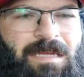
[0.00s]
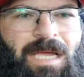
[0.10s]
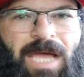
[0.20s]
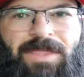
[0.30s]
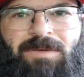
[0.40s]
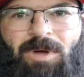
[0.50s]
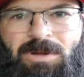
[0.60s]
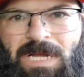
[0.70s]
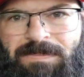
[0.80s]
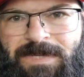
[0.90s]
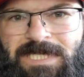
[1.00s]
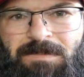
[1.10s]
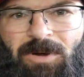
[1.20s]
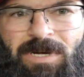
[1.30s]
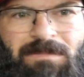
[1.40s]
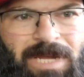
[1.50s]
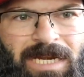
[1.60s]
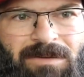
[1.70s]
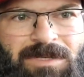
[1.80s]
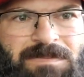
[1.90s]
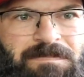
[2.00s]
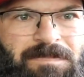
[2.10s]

And then woke up this morning, man, there was